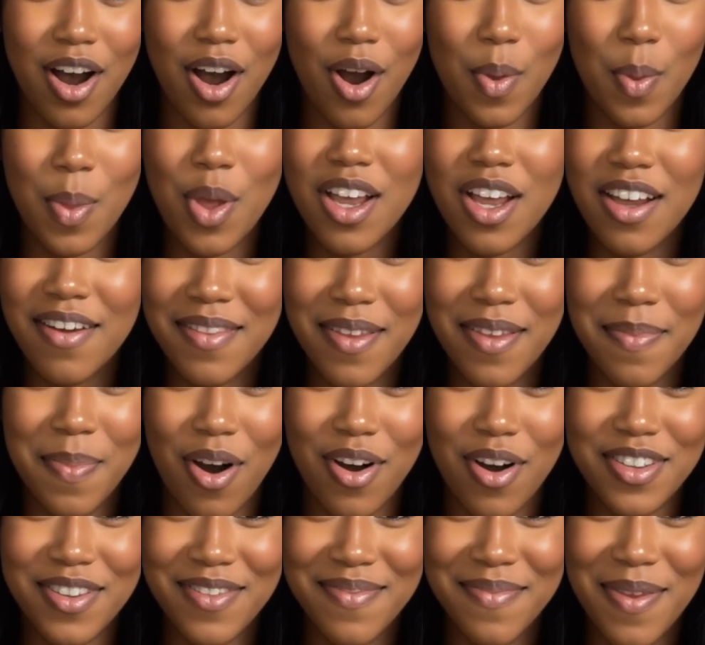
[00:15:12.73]
one of the
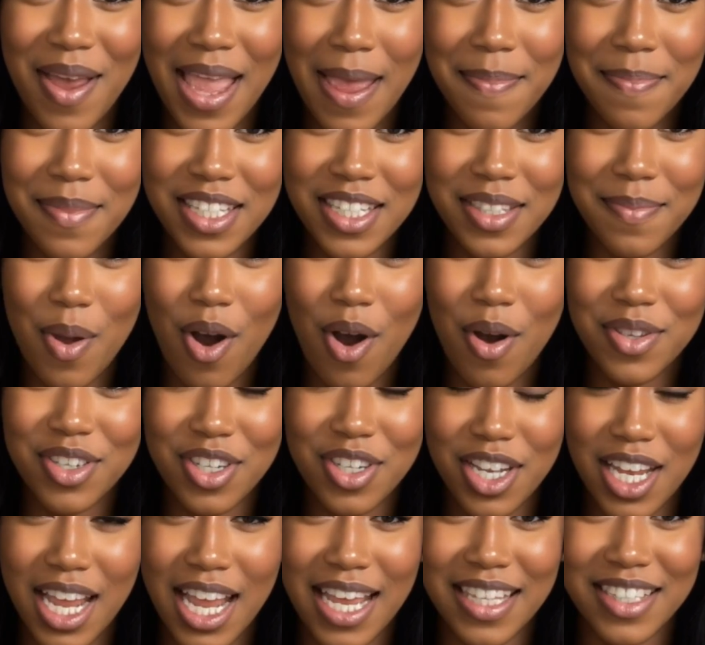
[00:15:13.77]
most famous
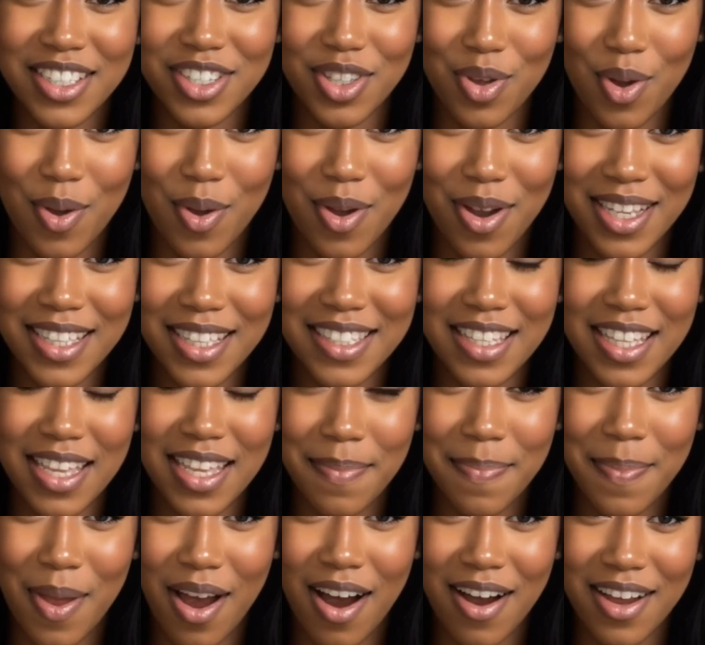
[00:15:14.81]
poltergeist stories in
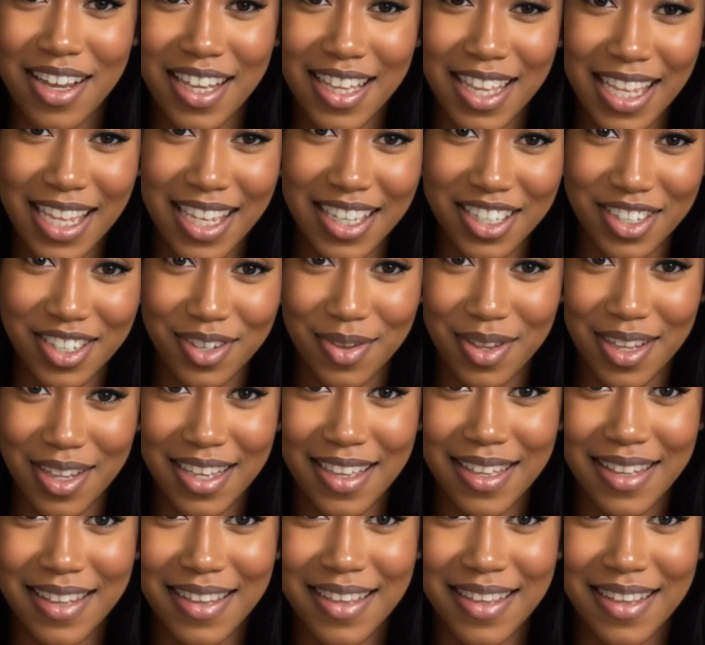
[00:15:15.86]
American history.